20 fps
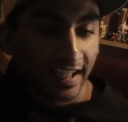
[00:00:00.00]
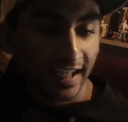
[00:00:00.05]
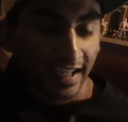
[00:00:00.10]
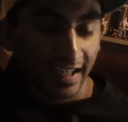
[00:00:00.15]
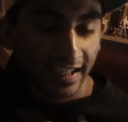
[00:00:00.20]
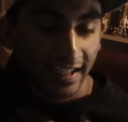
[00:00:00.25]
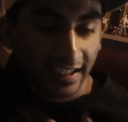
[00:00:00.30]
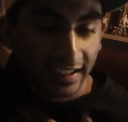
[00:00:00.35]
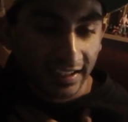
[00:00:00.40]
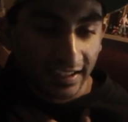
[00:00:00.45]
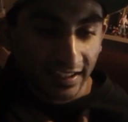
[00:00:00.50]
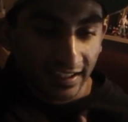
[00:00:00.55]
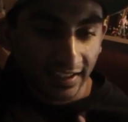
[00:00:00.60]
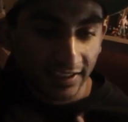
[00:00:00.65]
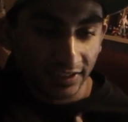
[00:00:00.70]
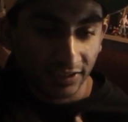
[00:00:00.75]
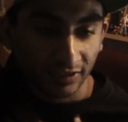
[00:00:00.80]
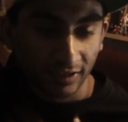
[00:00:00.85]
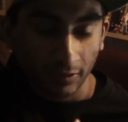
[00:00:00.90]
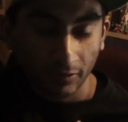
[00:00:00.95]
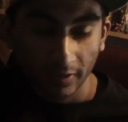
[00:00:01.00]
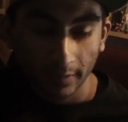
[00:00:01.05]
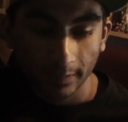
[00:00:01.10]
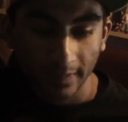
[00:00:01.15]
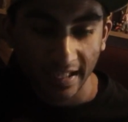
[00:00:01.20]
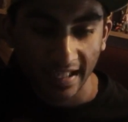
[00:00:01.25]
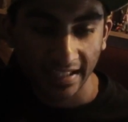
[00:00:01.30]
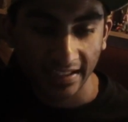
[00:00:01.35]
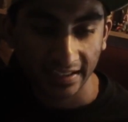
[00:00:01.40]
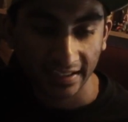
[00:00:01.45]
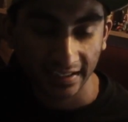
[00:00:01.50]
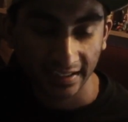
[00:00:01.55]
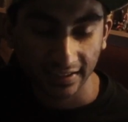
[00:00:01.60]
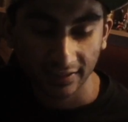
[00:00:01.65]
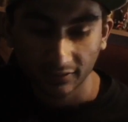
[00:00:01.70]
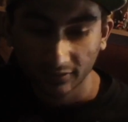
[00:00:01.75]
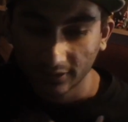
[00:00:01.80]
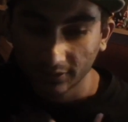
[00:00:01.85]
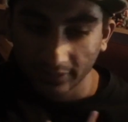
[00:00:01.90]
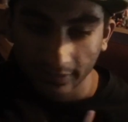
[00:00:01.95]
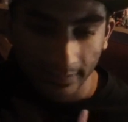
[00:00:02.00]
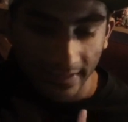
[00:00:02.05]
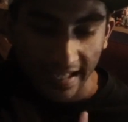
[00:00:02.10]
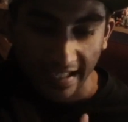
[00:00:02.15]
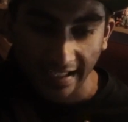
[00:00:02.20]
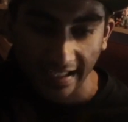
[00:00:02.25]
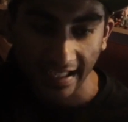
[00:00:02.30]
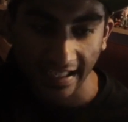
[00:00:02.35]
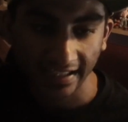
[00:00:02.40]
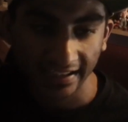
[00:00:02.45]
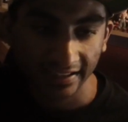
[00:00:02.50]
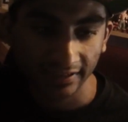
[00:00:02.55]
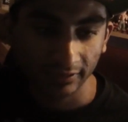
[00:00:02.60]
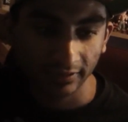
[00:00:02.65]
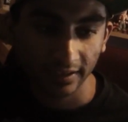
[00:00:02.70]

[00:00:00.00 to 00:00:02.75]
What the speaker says: And you know, I went back. We went back at it.